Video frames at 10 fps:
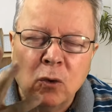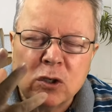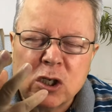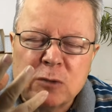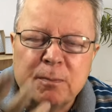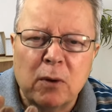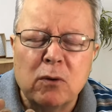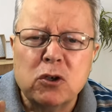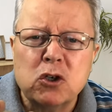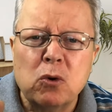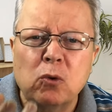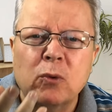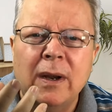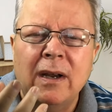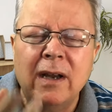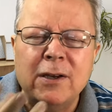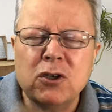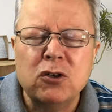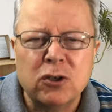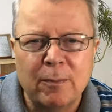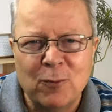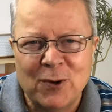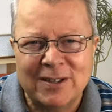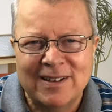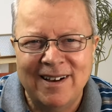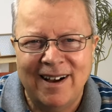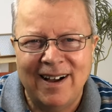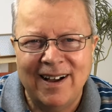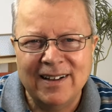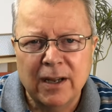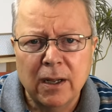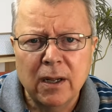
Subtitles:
spiritual relationship with God.